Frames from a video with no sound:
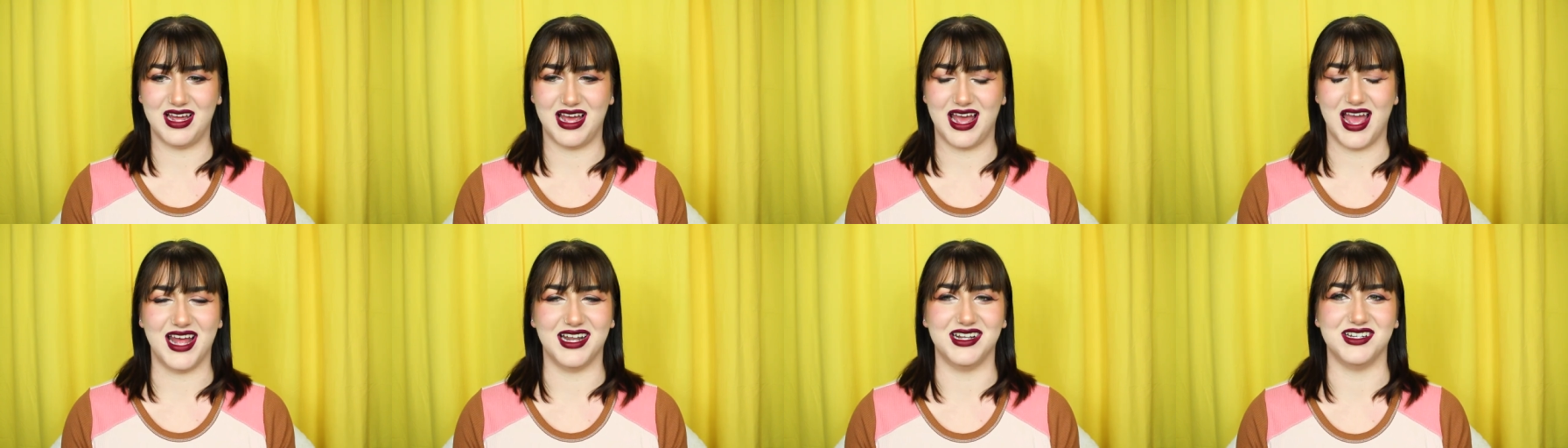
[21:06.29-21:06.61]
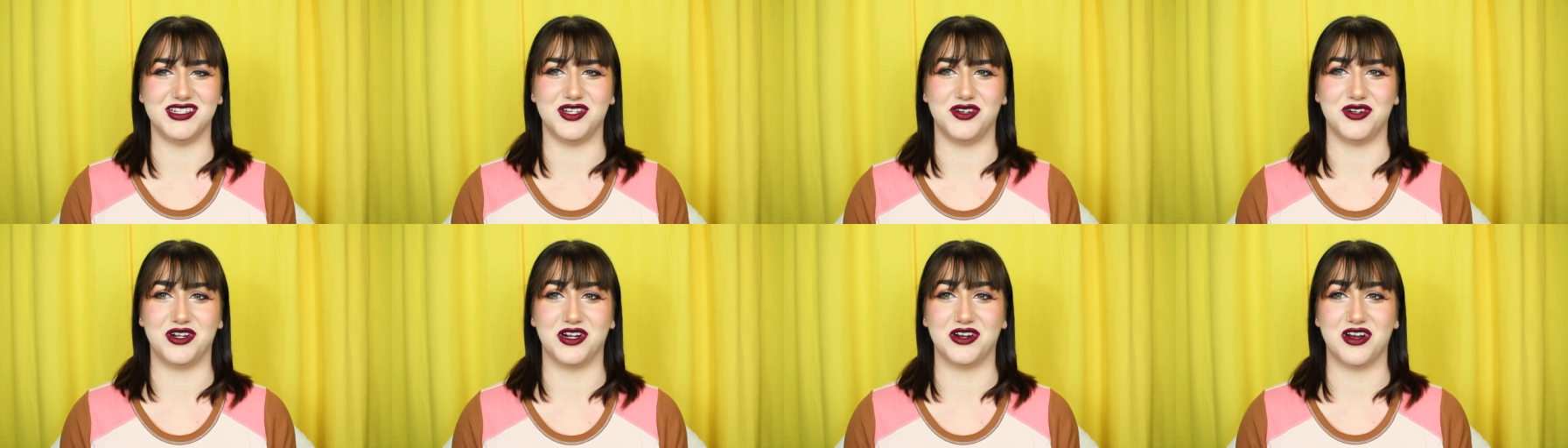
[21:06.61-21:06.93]

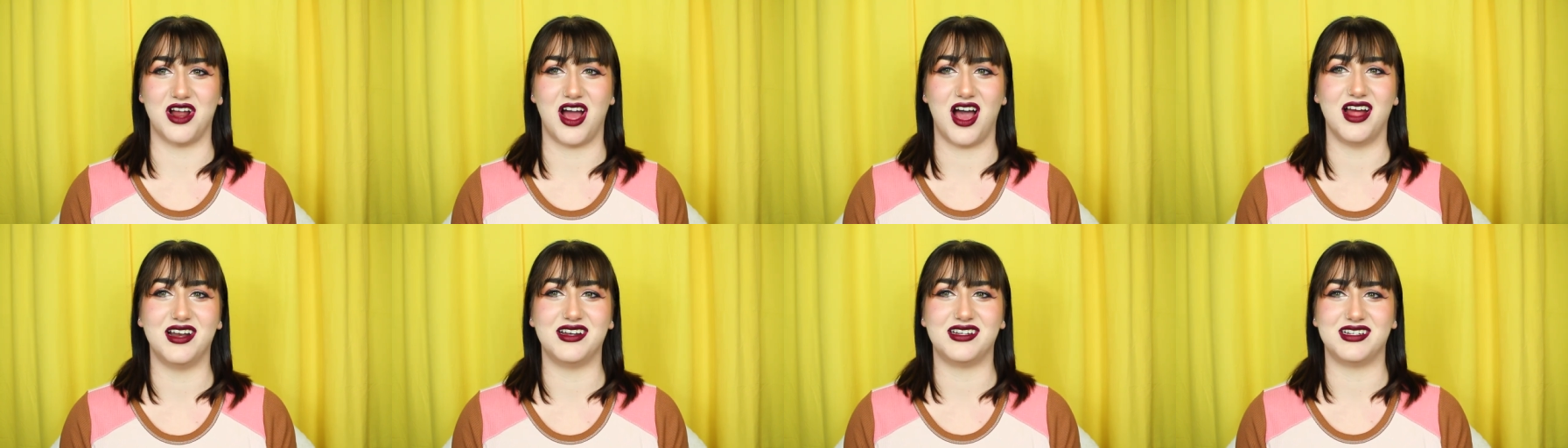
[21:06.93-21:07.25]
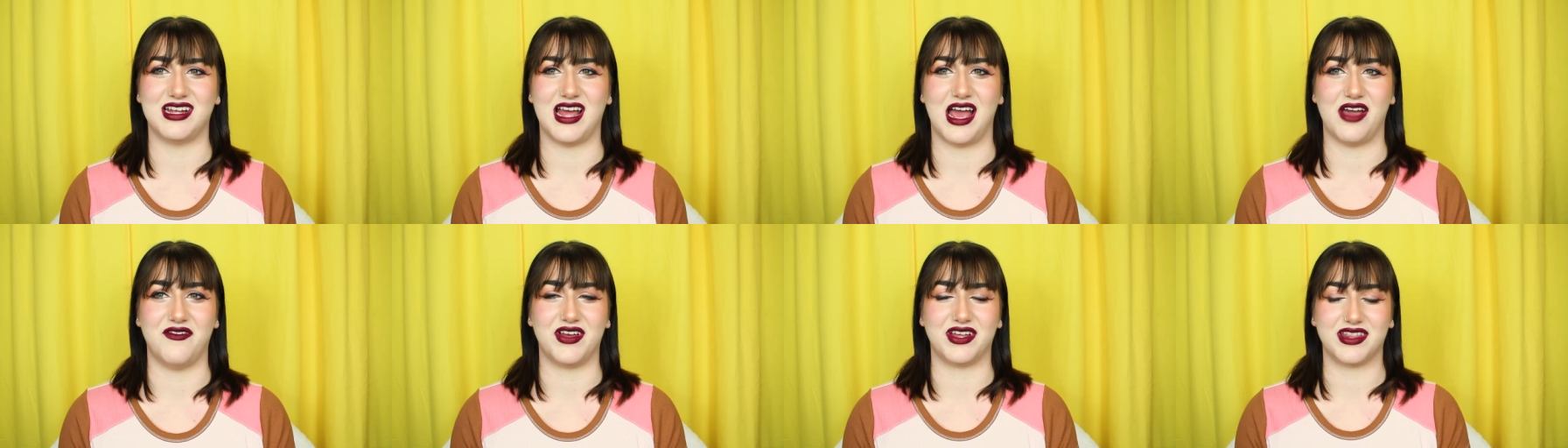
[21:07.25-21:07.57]
and so you're not
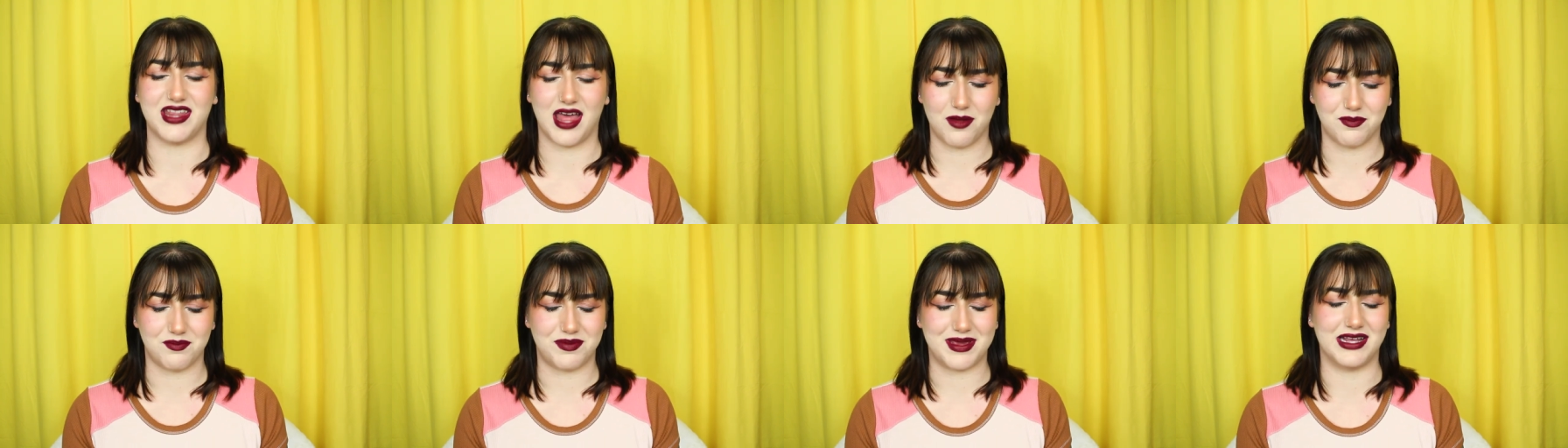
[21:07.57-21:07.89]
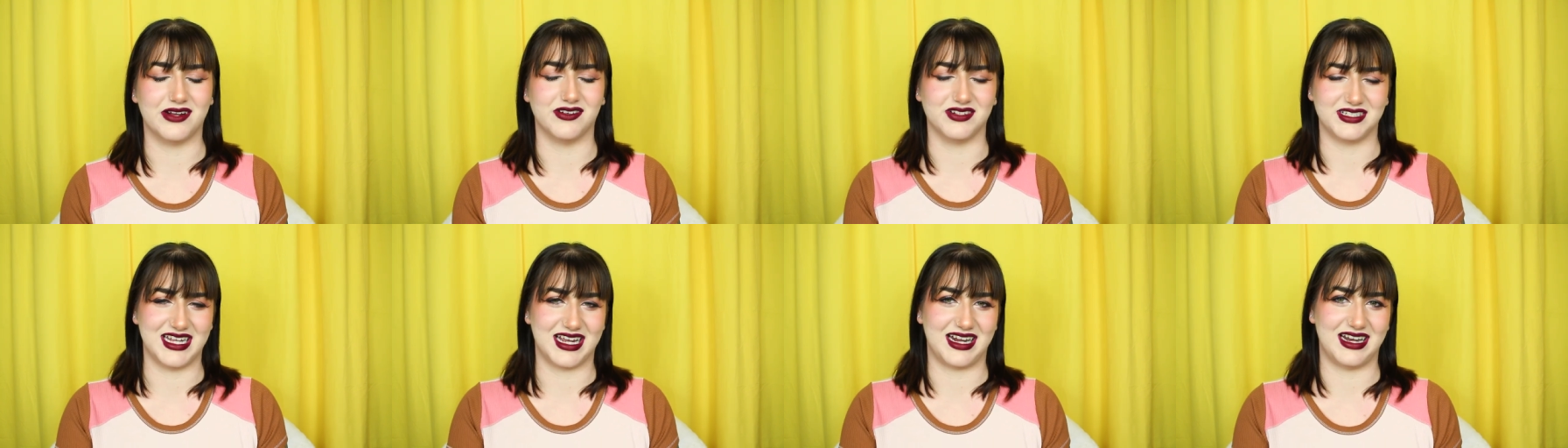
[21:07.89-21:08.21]
having that
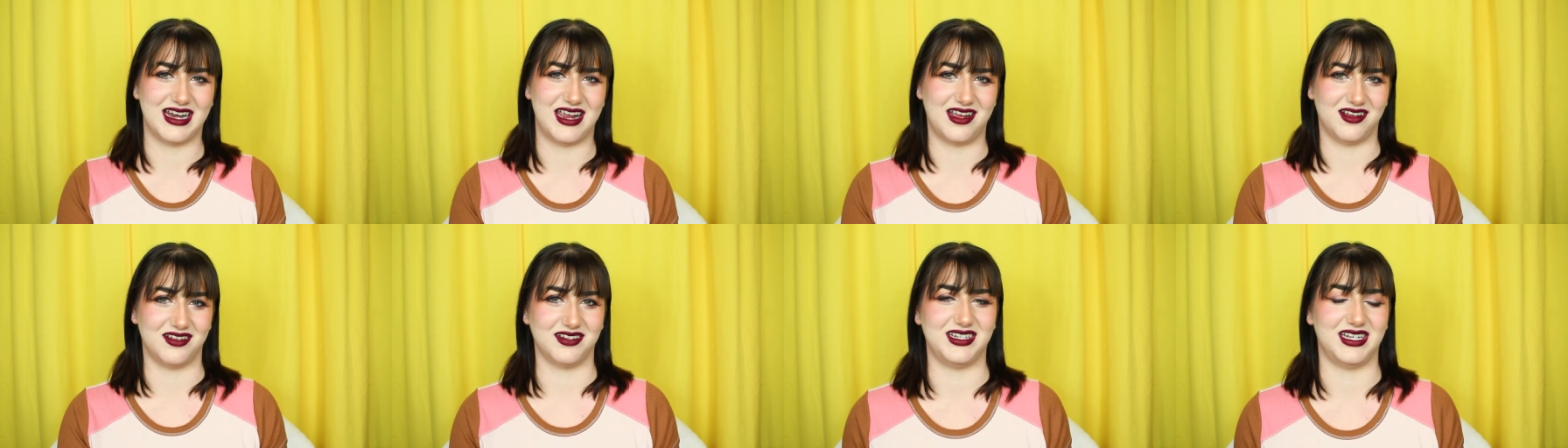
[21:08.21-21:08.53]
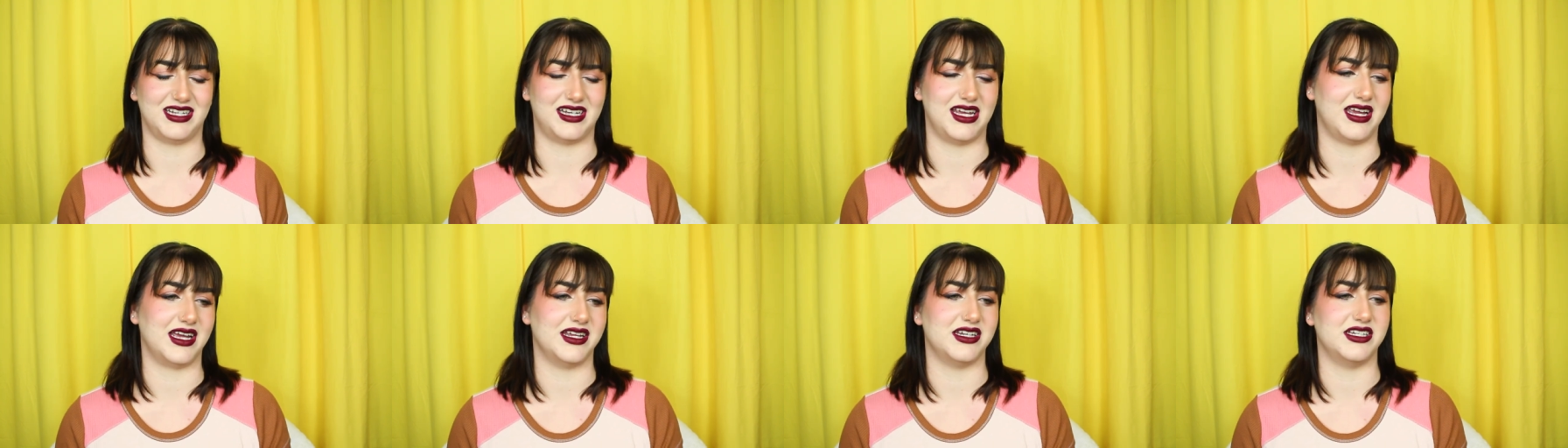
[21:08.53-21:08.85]
piercing nail
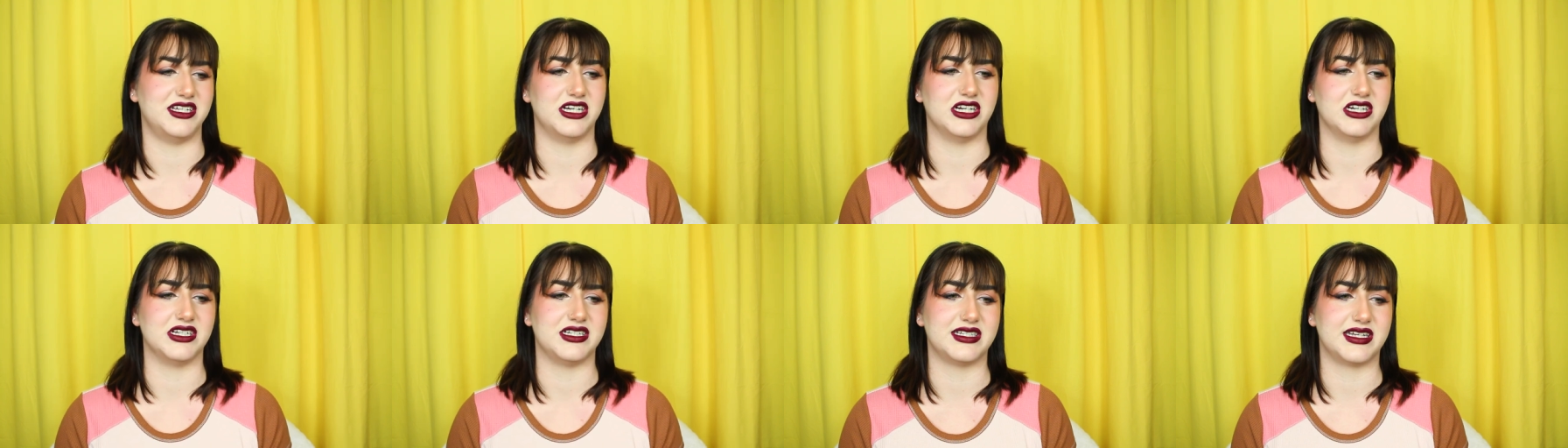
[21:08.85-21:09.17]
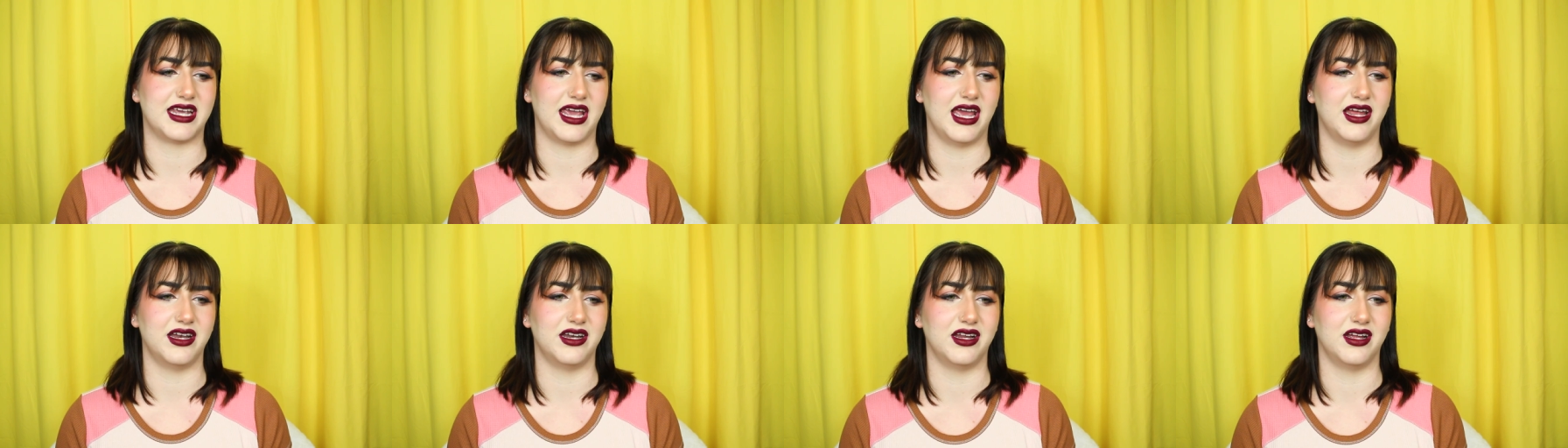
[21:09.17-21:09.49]
digging into your
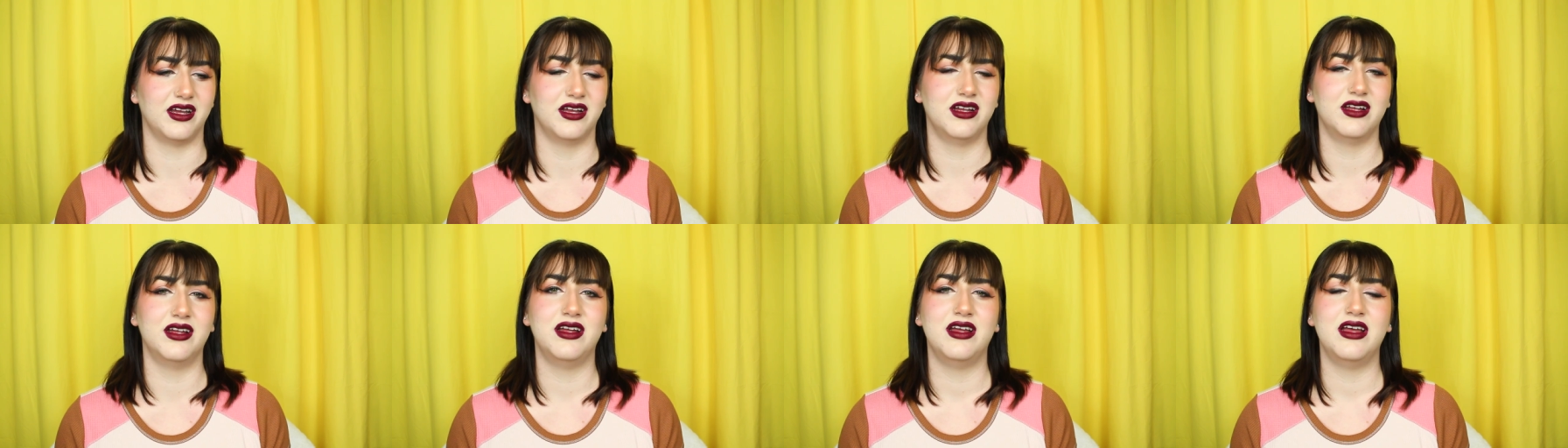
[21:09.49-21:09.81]
skin.